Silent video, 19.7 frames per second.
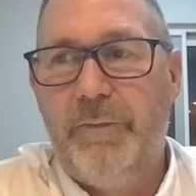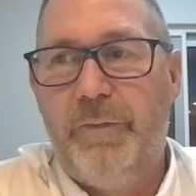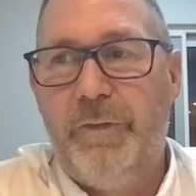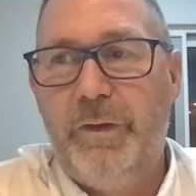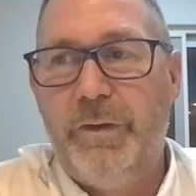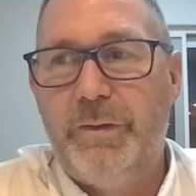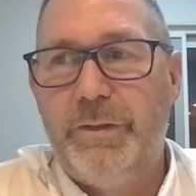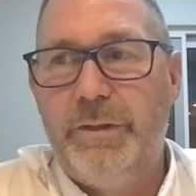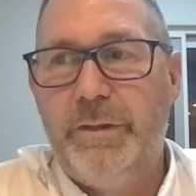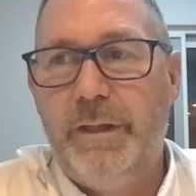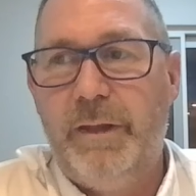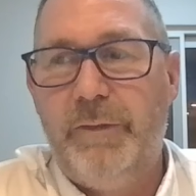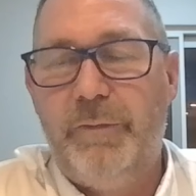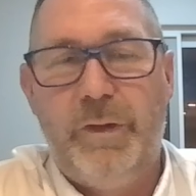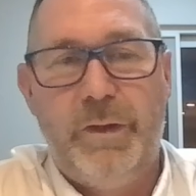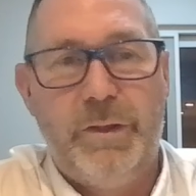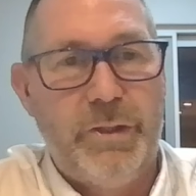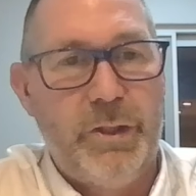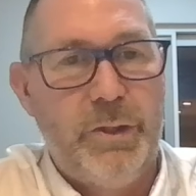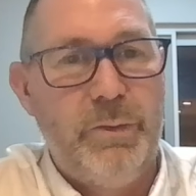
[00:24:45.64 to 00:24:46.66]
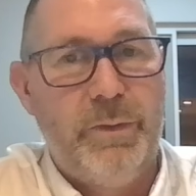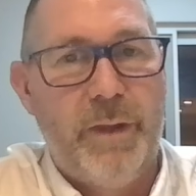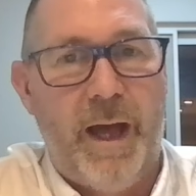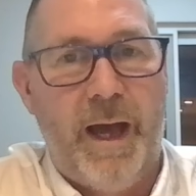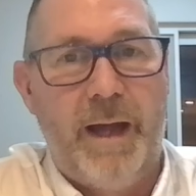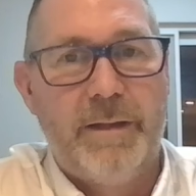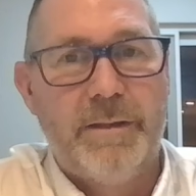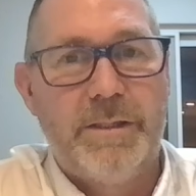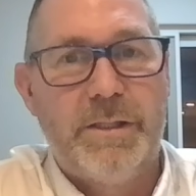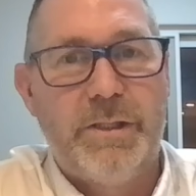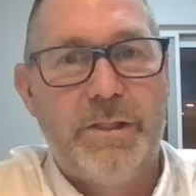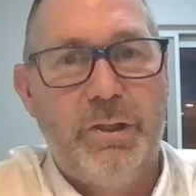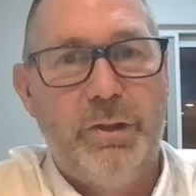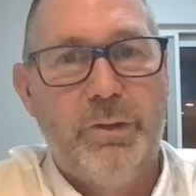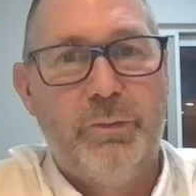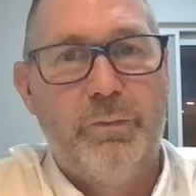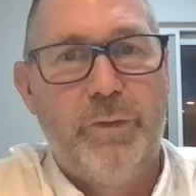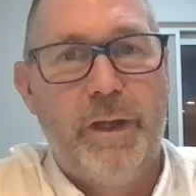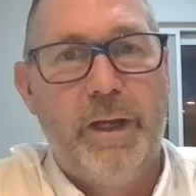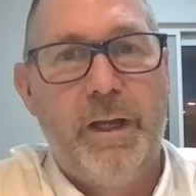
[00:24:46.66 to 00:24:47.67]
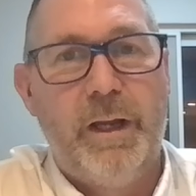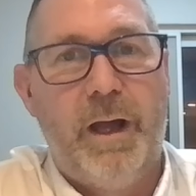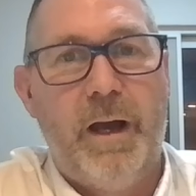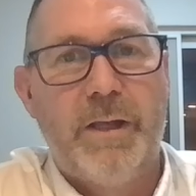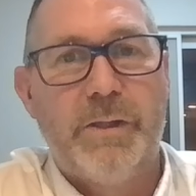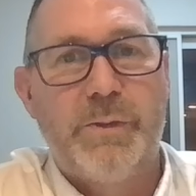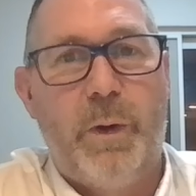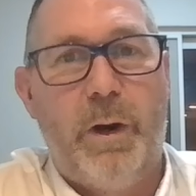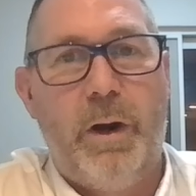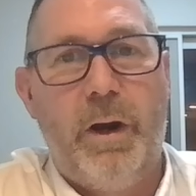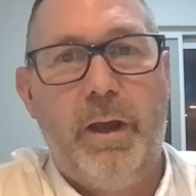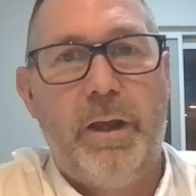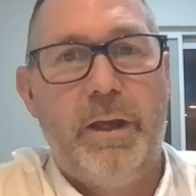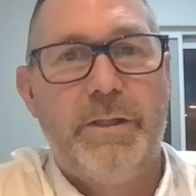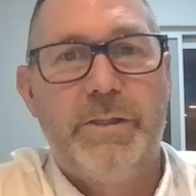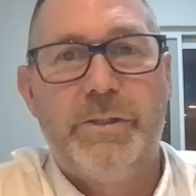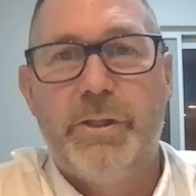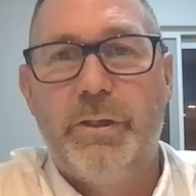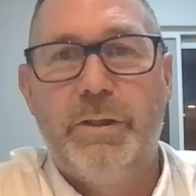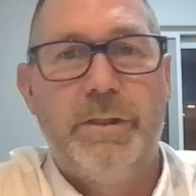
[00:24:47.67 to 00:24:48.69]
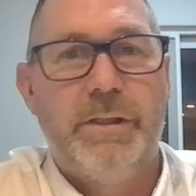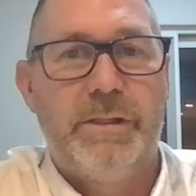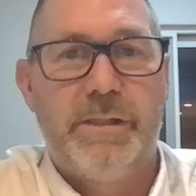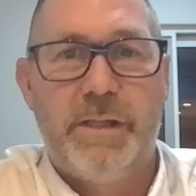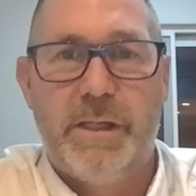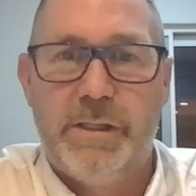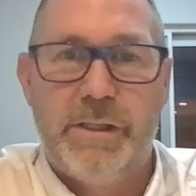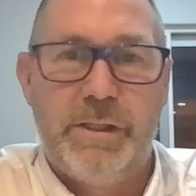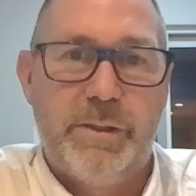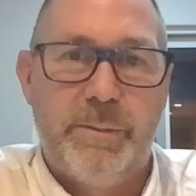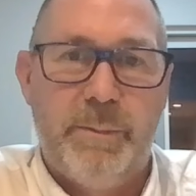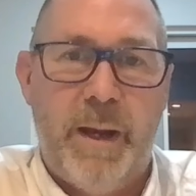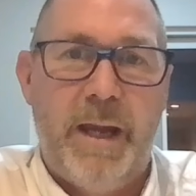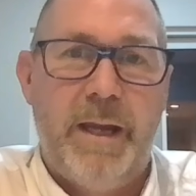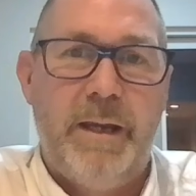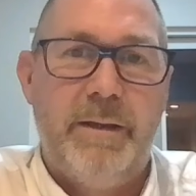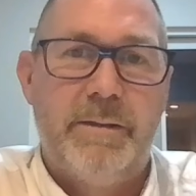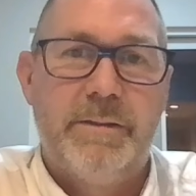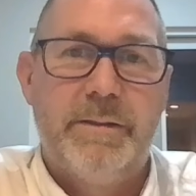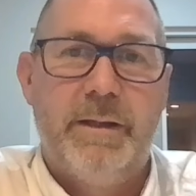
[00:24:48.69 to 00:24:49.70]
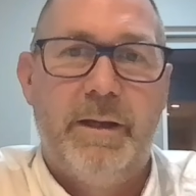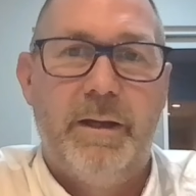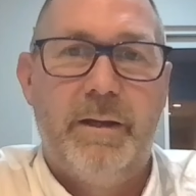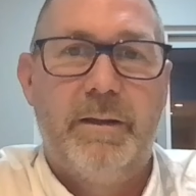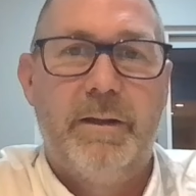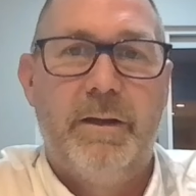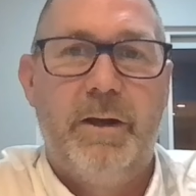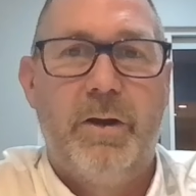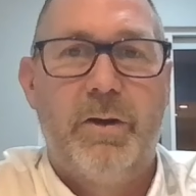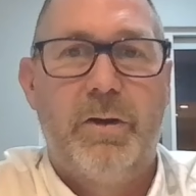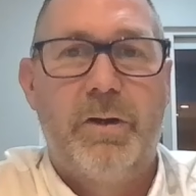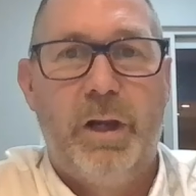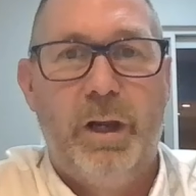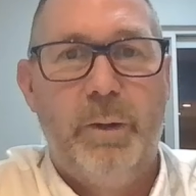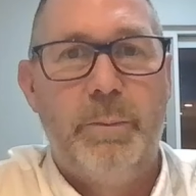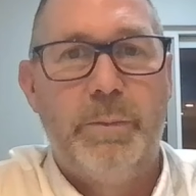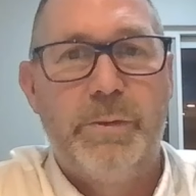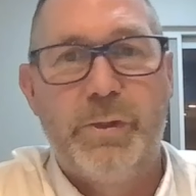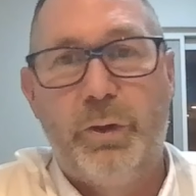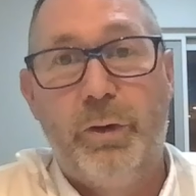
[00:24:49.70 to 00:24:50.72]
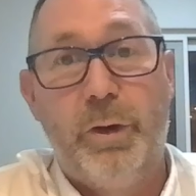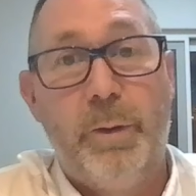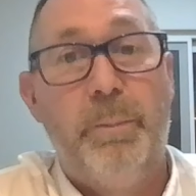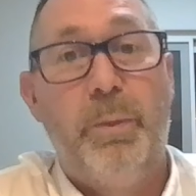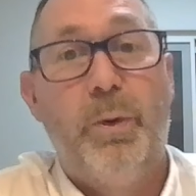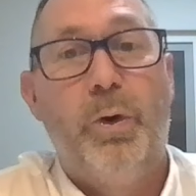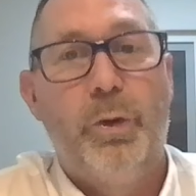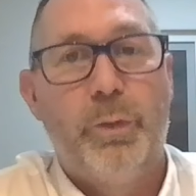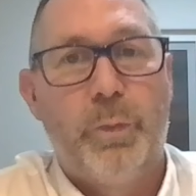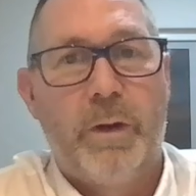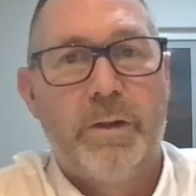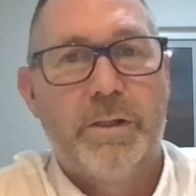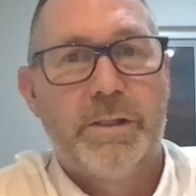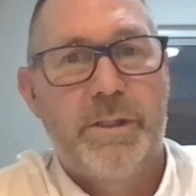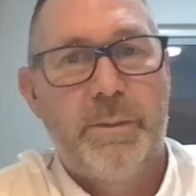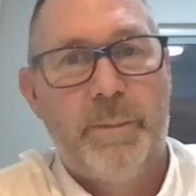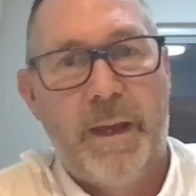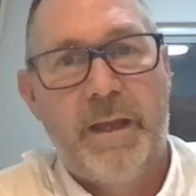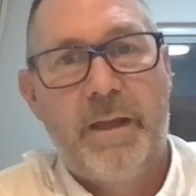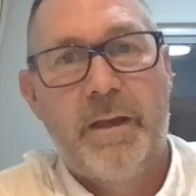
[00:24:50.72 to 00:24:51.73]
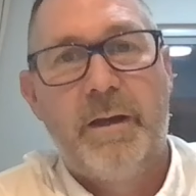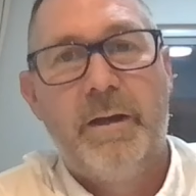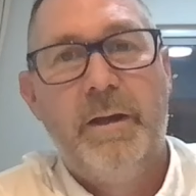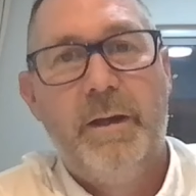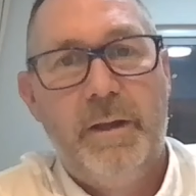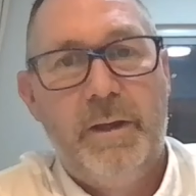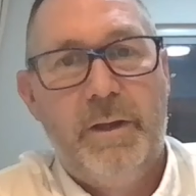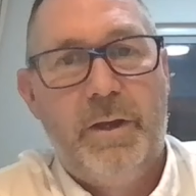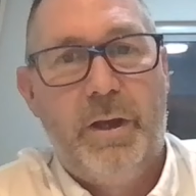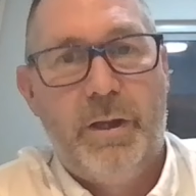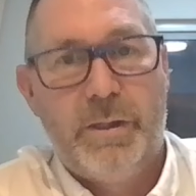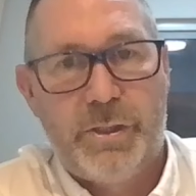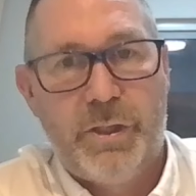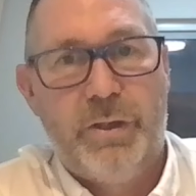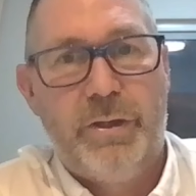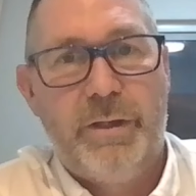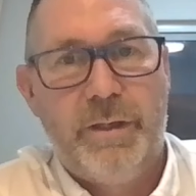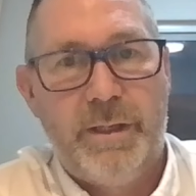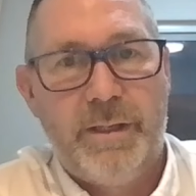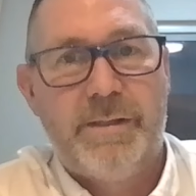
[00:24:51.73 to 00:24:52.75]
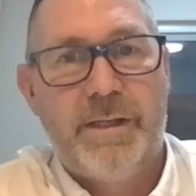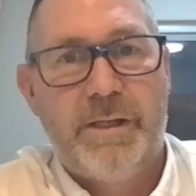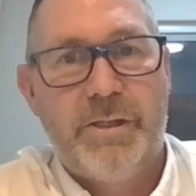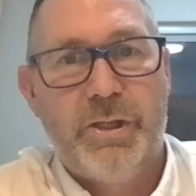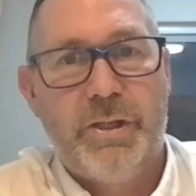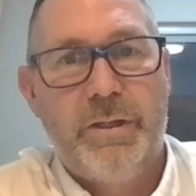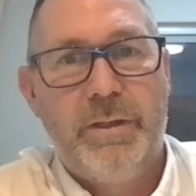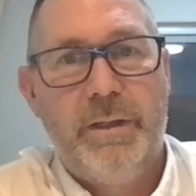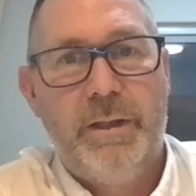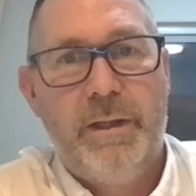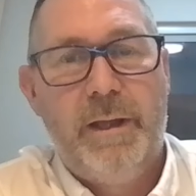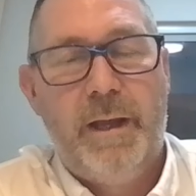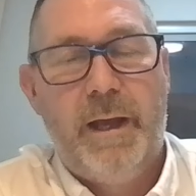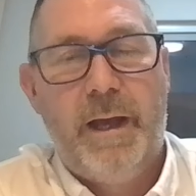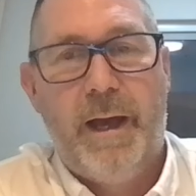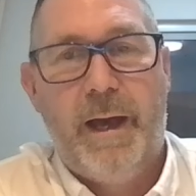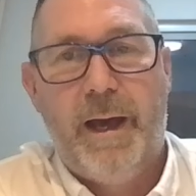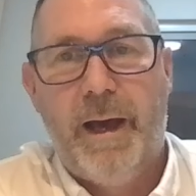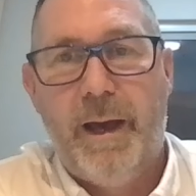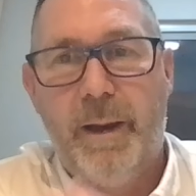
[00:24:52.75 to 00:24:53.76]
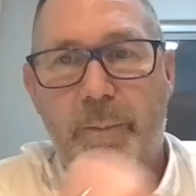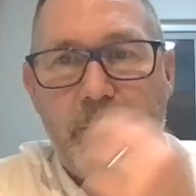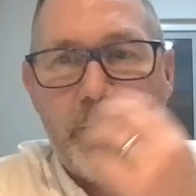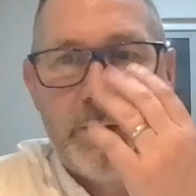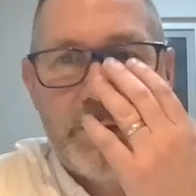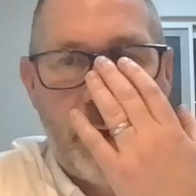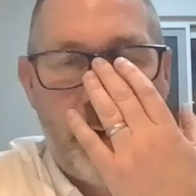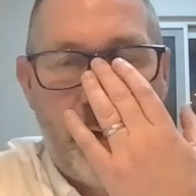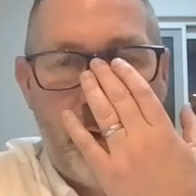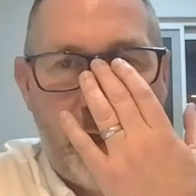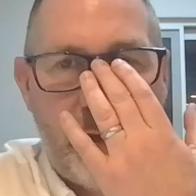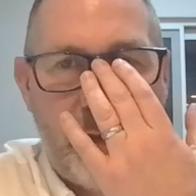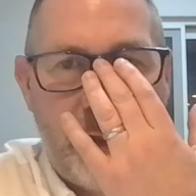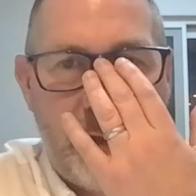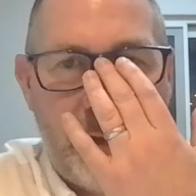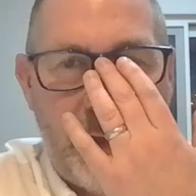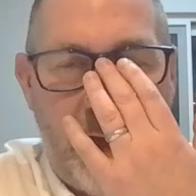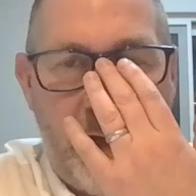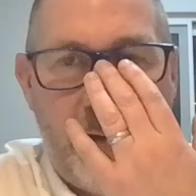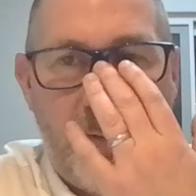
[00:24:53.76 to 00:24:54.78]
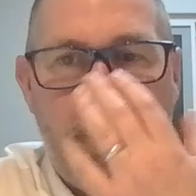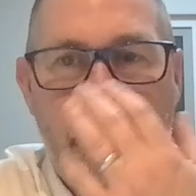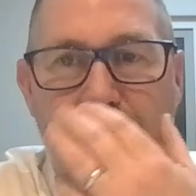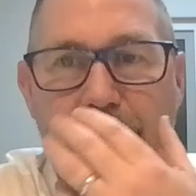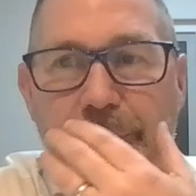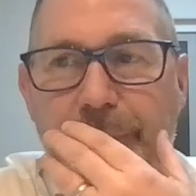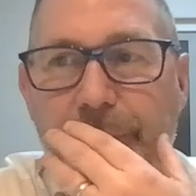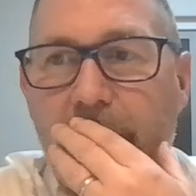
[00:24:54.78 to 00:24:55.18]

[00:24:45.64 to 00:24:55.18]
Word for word: if you if you do that, you'll realise why certain decisions are made at, at clubs, or a board wants to make a, a certain decision. Um, so I think that.